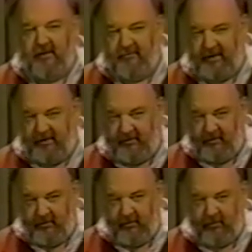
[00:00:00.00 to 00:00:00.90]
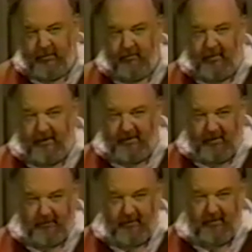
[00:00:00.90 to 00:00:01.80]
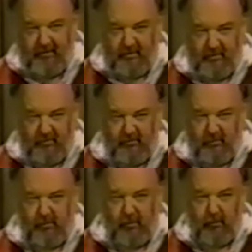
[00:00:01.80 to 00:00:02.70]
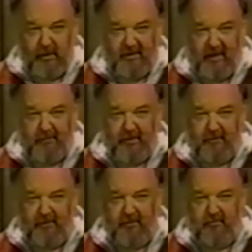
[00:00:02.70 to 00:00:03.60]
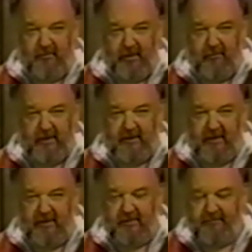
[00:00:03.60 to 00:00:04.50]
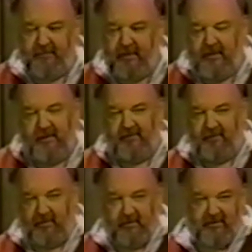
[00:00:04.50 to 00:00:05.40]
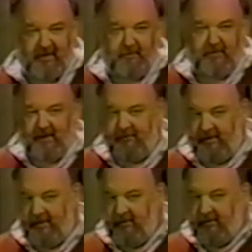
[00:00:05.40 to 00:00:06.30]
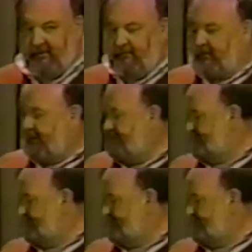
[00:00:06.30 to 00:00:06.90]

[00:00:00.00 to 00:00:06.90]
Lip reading: Many of you who built model airplanes or World War I type airplanes might recognize them. I'll give you a little example of that right here on the board.